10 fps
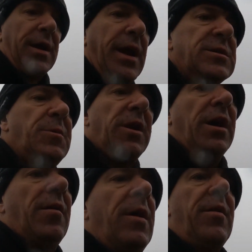yeah, it's been
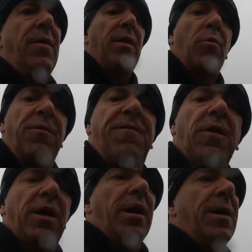a really
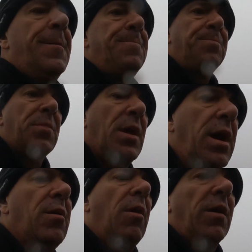wonderful
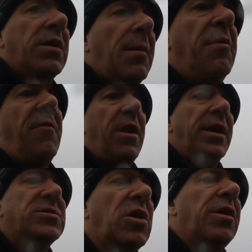wild camp. I've
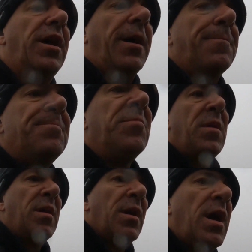really enjoyed it,
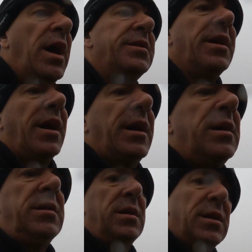and
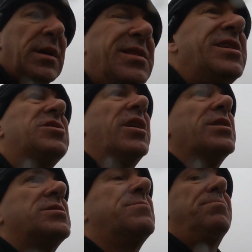this
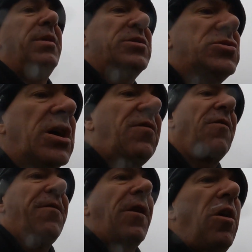year's been
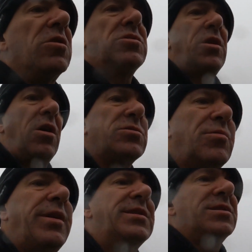stressful for lots and lots
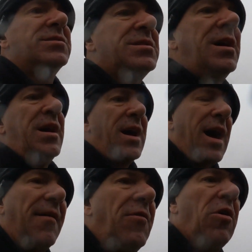of reasons.
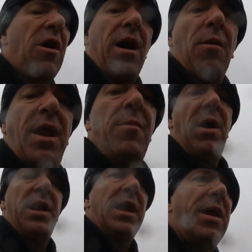I've not got out
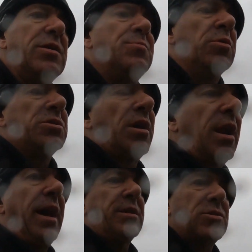anywhere near as much as I'd
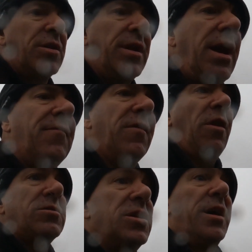like to. I've
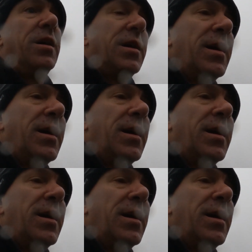got to